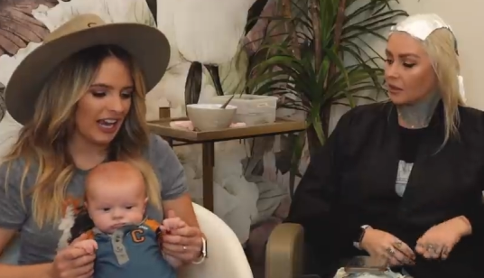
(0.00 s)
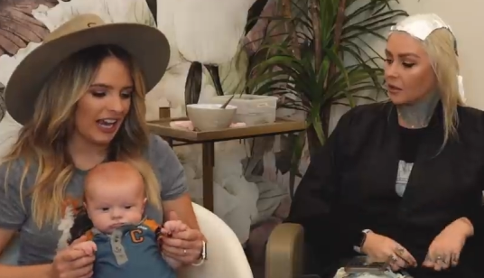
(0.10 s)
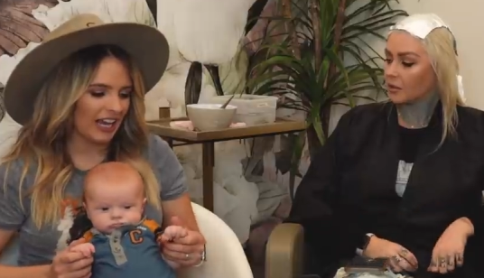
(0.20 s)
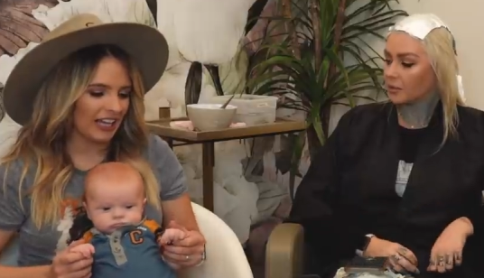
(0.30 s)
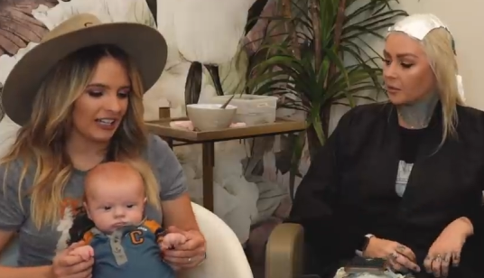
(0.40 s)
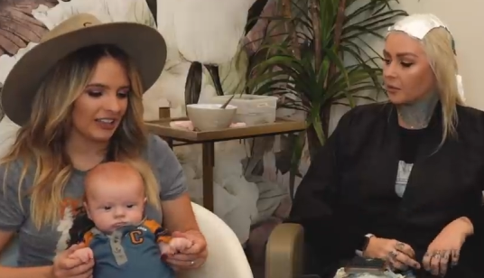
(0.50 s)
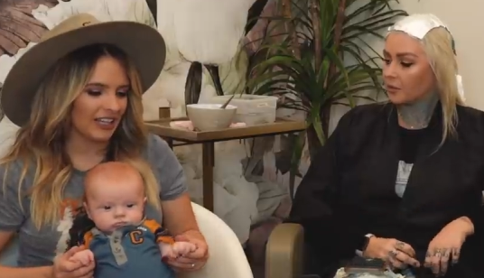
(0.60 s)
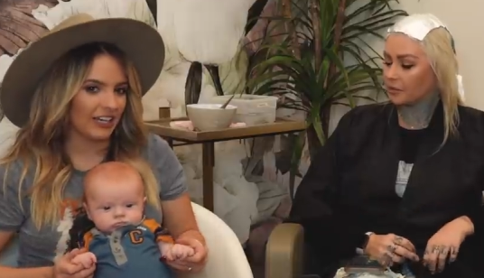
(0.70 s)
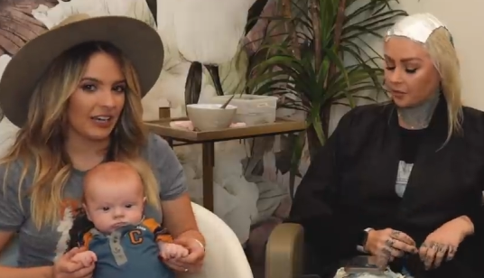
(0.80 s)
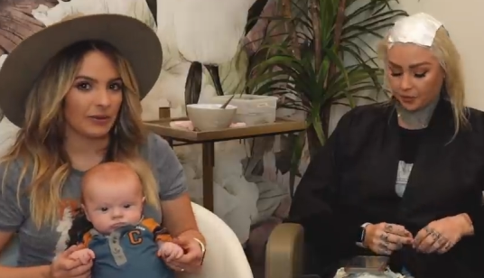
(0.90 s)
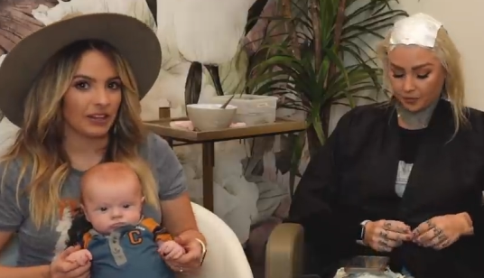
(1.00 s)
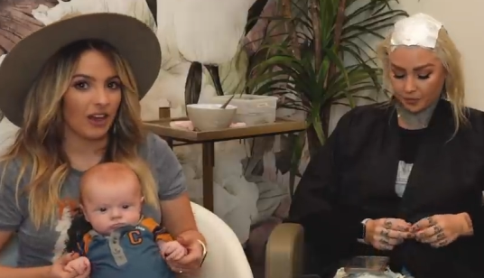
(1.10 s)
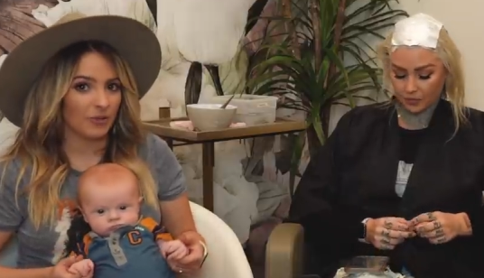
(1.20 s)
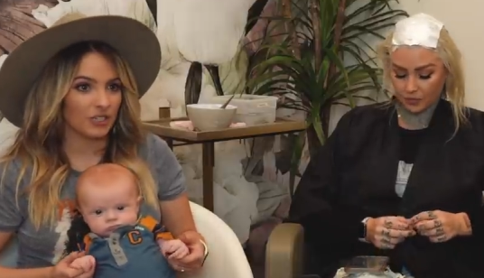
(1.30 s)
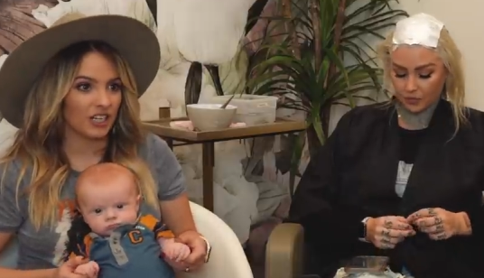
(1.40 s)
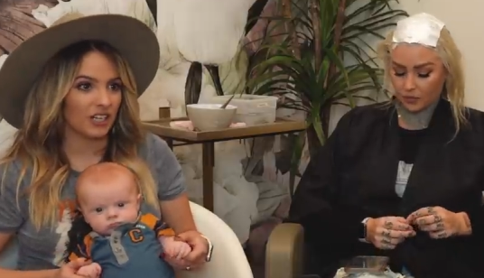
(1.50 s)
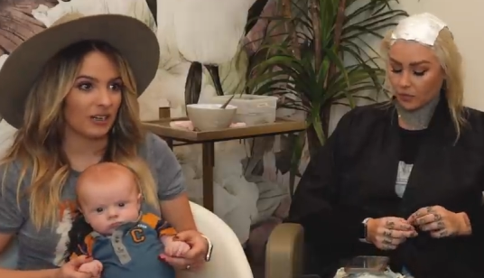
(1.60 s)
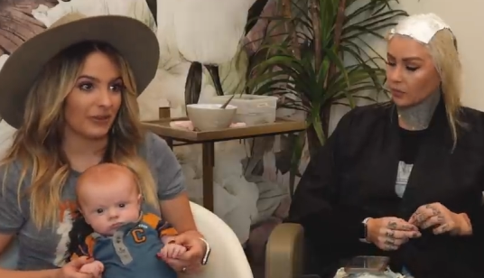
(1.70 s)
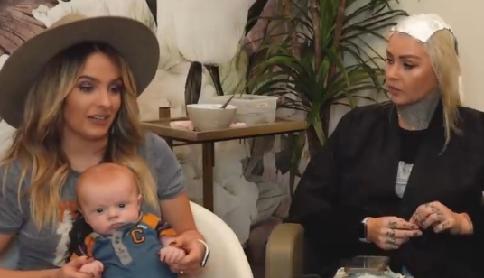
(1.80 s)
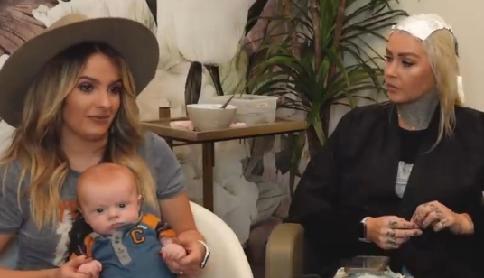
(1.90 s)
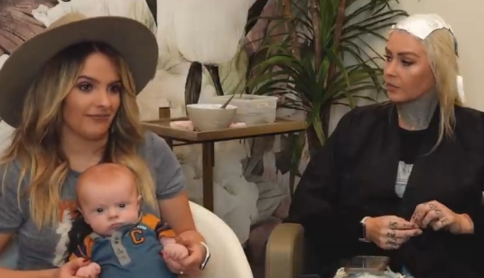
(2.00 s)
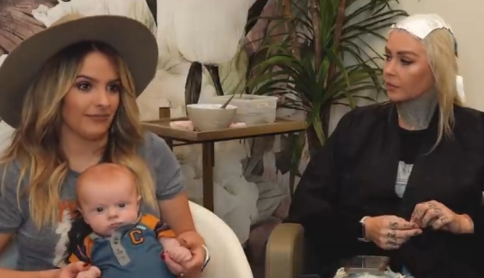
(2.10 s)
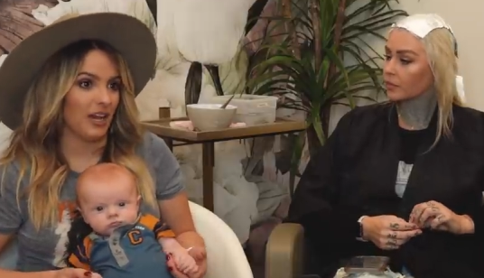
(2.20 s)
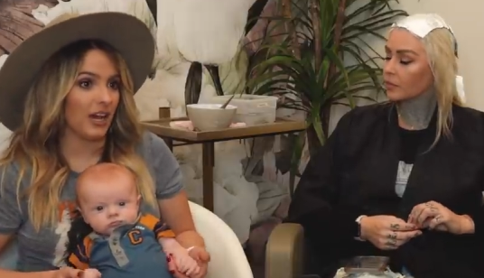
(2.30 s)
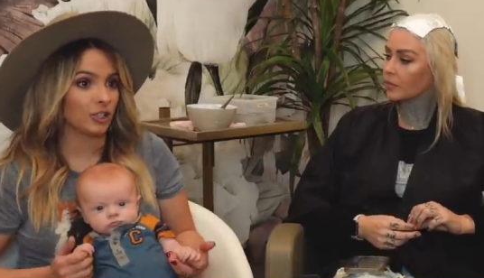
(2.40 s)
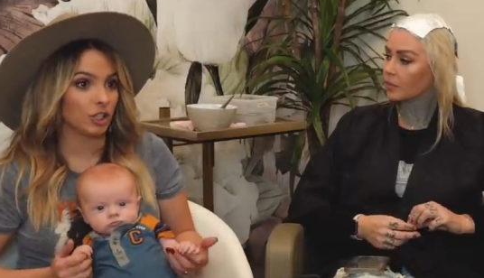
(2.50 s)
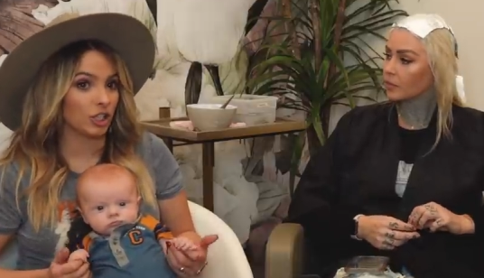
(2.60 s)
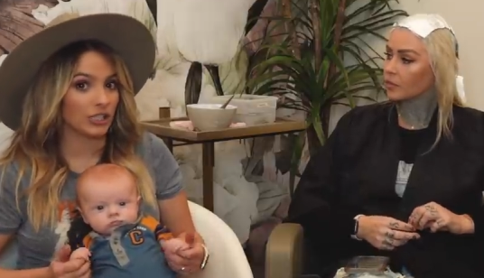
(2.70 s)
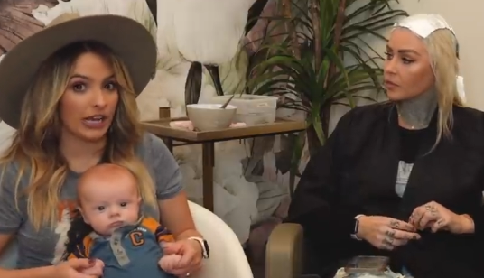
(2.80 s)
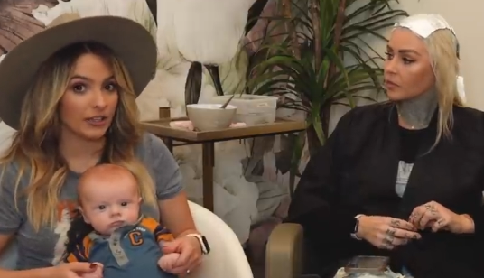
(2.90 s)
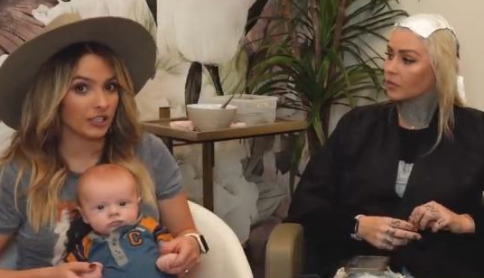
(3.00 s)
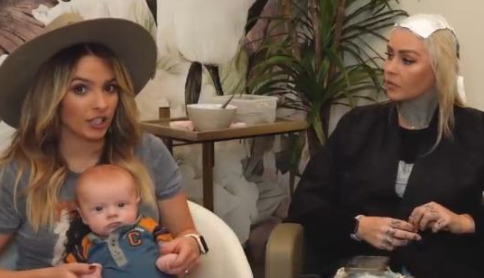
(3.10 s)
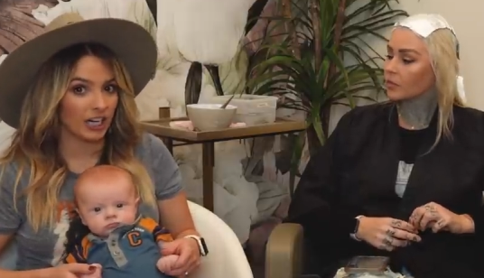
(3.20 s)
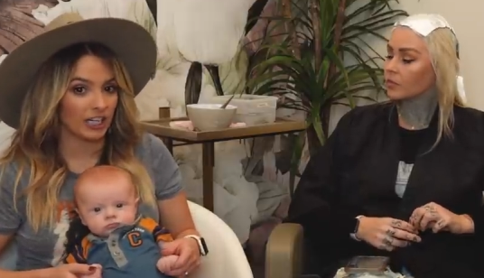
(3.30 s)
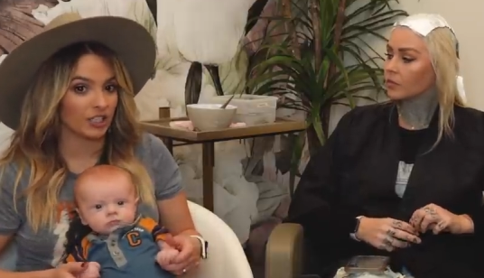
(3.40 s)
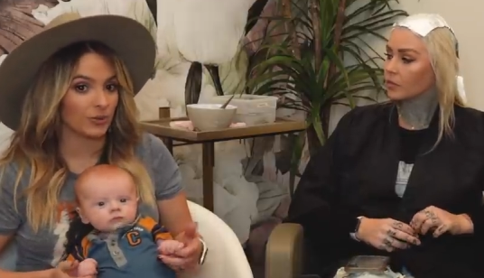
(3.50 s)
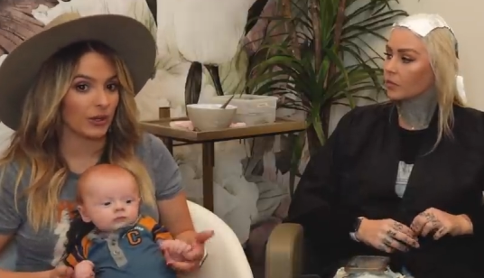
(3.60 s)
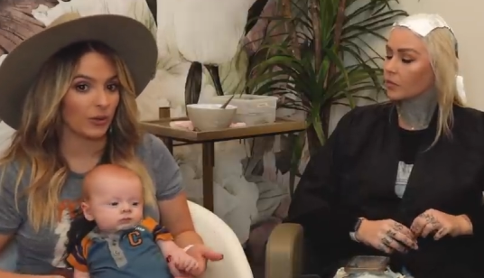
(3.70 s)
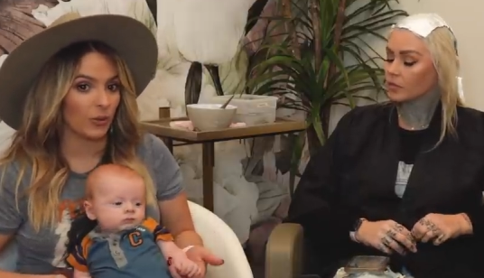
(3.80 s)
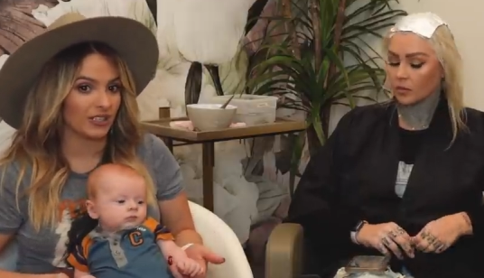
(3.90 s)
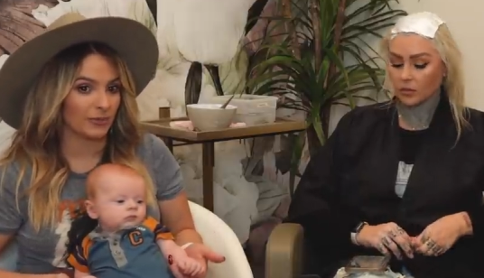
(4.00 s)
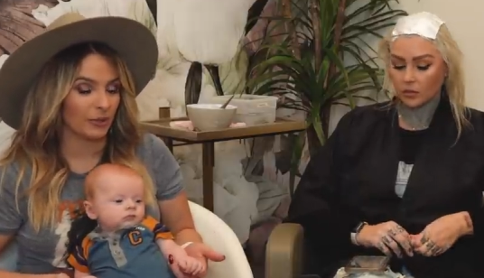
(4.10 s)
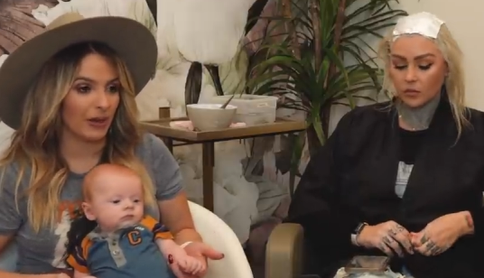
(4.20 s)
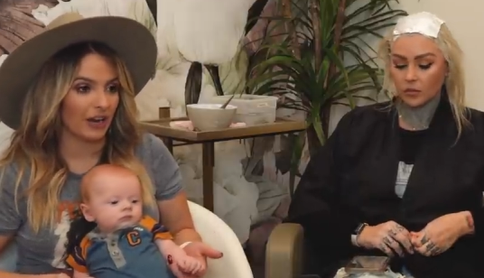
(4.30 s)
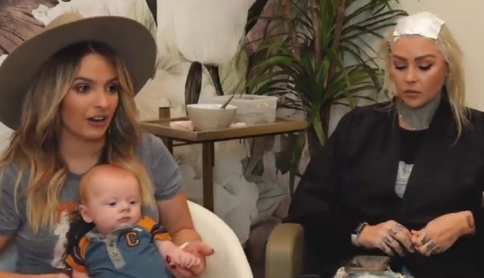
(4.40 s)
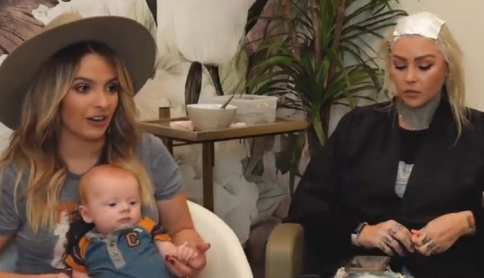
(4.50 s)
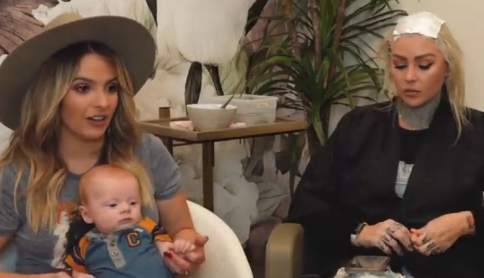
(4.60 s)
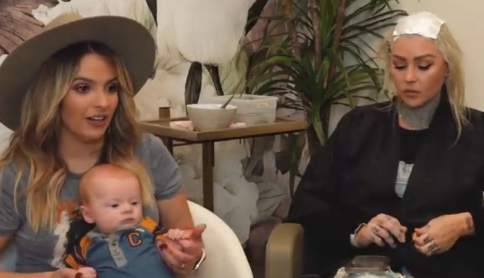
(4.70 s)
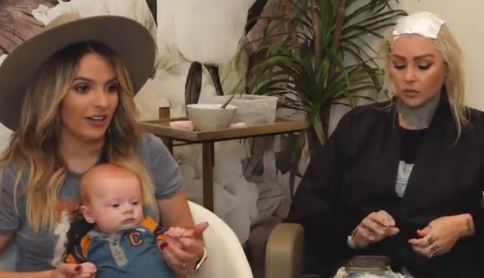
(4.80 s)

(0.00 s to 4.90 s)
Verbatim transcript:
Speaker 1: and they gave me the option, and I'm like, yeah, sure, sounds great. Just like wasn't prepared.